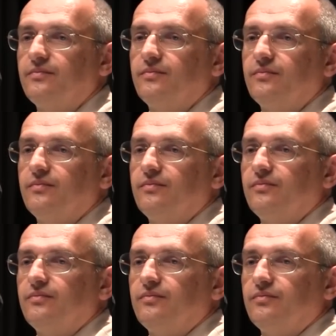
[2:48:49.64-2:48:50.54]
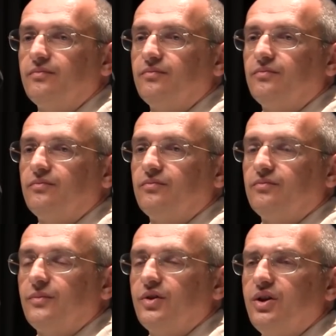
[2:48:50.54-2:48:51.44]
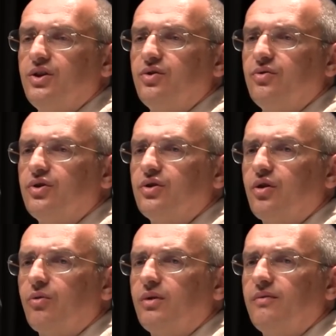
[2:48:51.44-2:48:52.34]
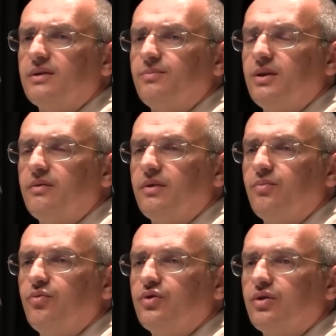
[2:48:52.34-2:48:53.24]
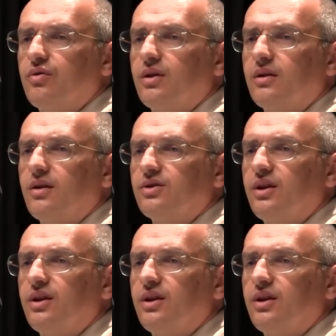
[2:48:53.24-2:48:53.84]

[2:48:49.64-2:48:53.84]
He will be a beast, and that would be her fault.